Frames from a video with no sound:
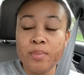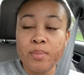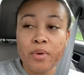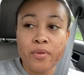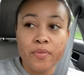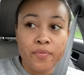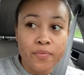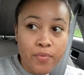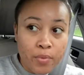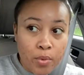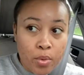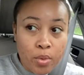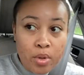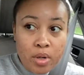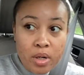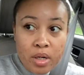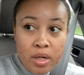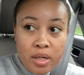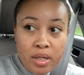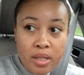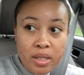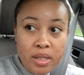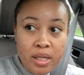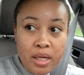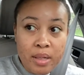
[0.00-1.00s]
before
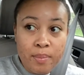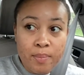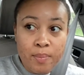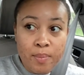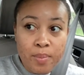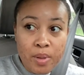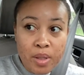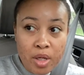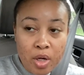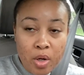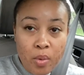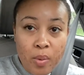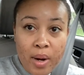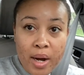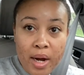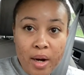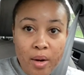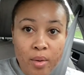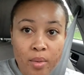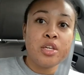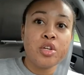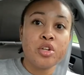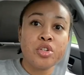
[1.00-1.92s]
they blow out.